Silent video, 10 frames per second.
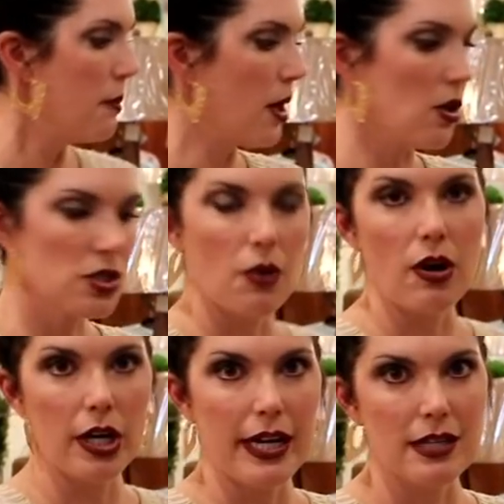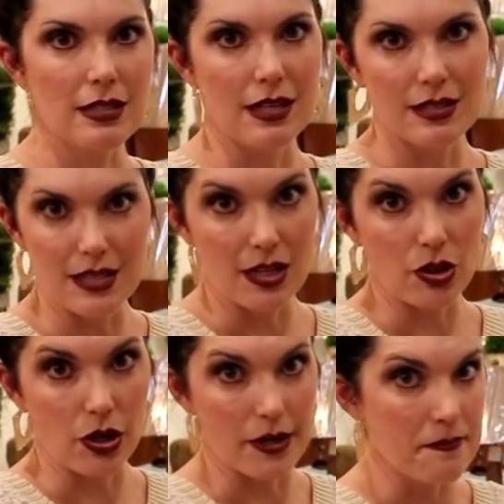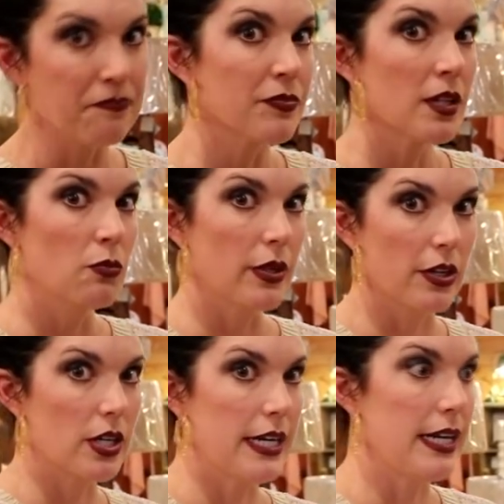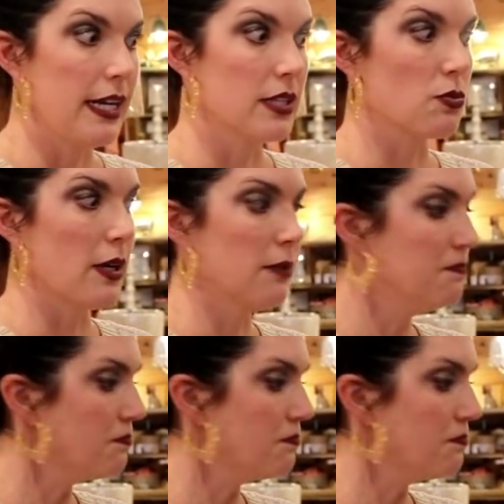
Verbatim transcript: but also our guests can see through when they're eating as well.